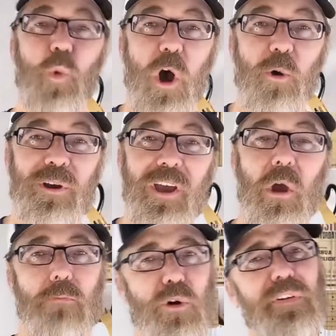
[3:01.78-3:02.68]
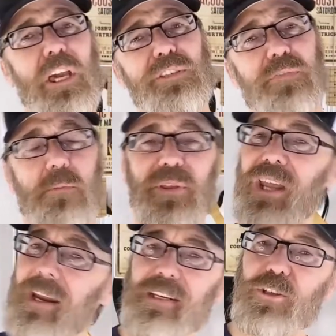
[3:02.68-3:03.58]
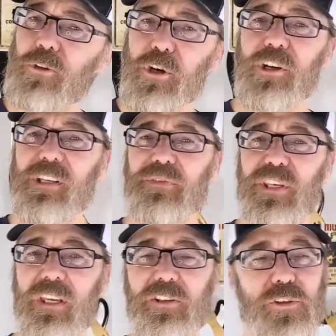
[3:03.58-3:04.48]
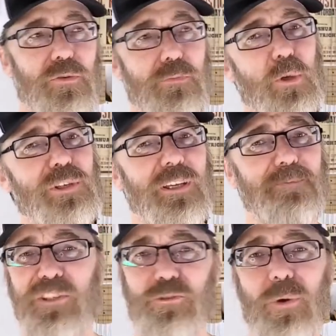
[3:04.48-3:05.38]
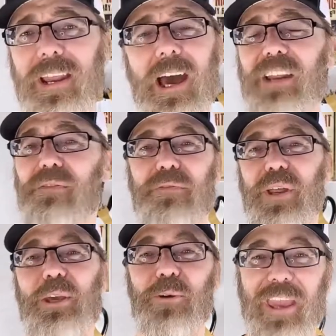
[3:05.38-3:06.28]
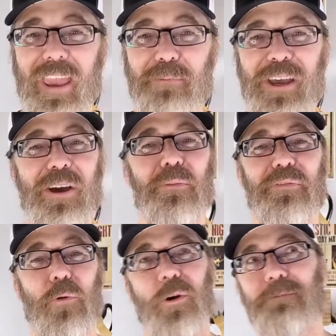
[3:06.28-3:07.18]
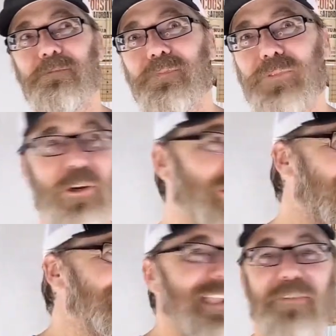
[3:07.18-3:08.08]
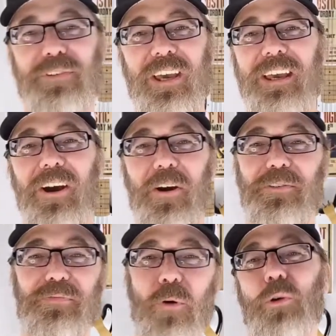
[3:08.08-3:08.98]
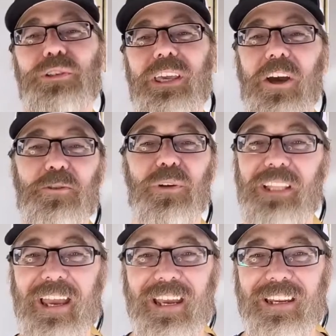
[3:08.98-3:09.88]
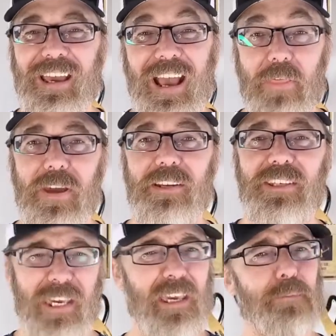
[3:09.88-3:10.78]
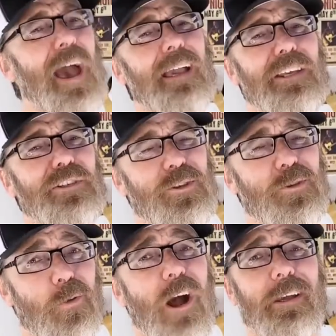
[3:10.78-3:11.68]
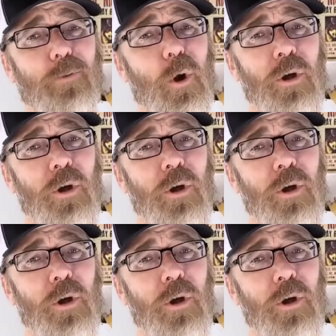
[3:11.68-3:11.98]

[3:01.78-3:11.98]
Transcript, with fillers: and Woe, moving us from the 90s alternative scene to music straight out of a video game before turning left onto folksy country lane and then kicking back into the rock and